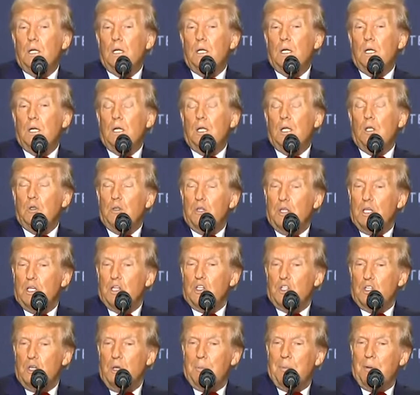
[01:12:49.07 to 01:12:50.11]
You think
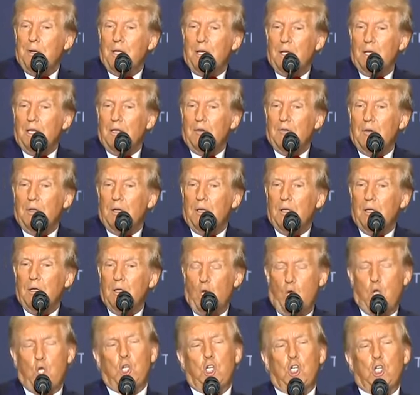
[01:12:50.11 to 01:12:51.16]
it's cheaper to leave it?
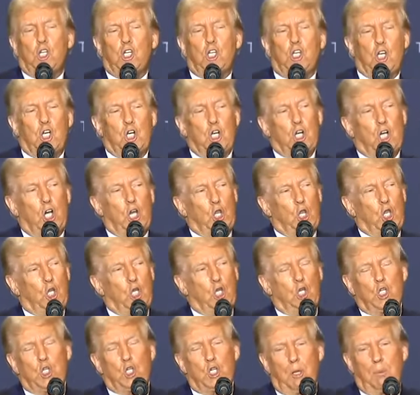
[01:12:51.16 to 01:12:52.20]
Yes, sir, I think
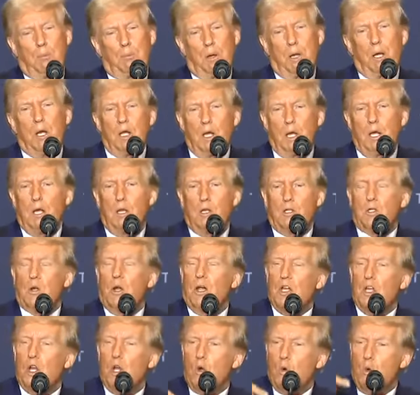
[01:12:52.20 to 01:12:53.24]
it's cheaper. So
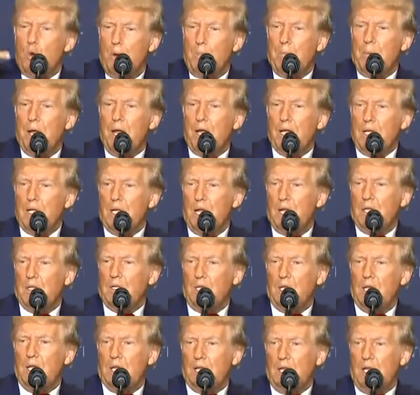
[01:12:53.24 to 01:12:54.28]
I know where Biden got
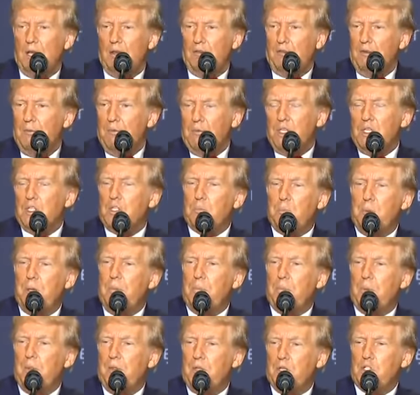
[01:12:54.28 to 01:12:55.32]
the idea from these
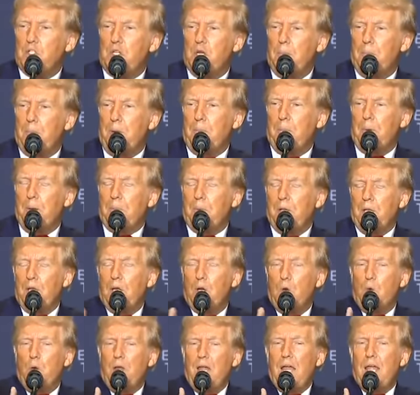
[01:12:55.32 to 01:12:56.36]
people. They're stupid people. You
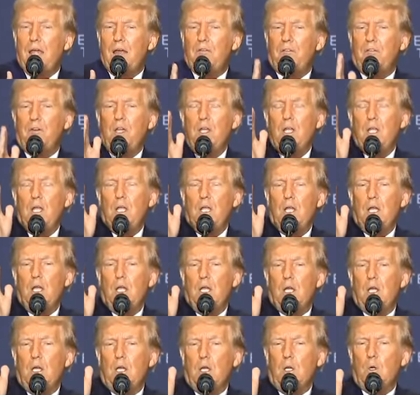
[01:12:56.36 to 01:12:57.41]
know, we have
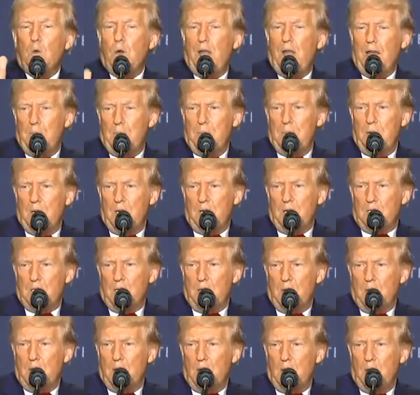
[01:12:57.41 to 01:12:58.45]
great
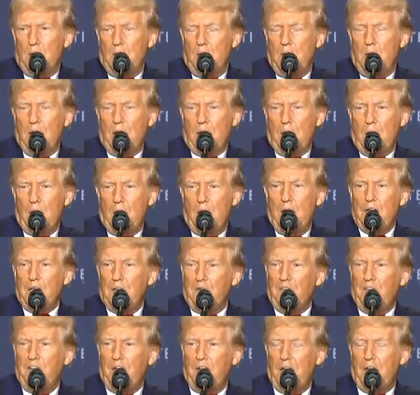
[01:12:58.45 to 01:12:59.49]
military, like I
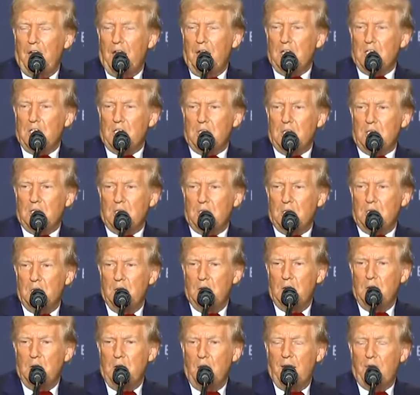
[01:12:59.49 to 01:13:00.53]
defeated ISIS.
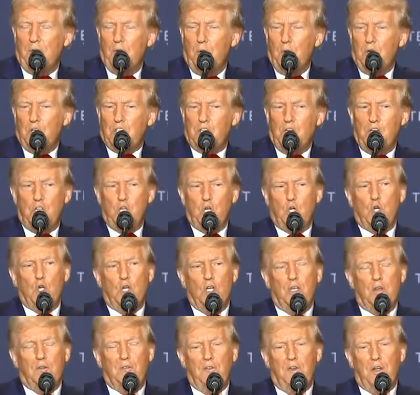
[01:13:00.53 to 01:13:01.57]
Everyone said you couldn't
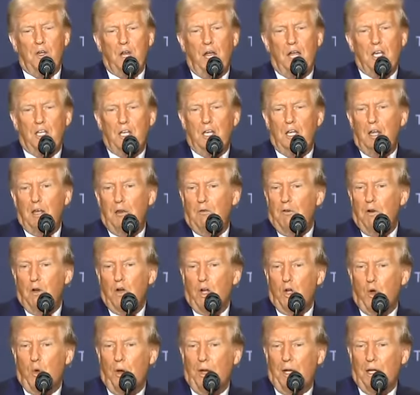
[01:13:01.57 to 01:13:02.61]
defeat. I did it very
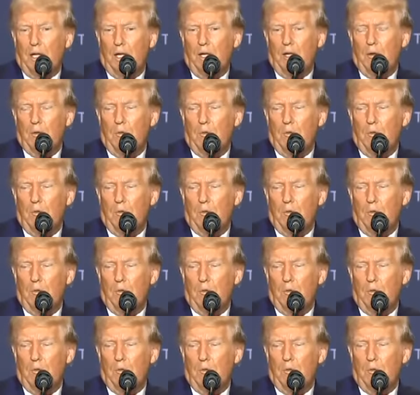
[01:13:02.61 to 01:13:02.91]
quickly.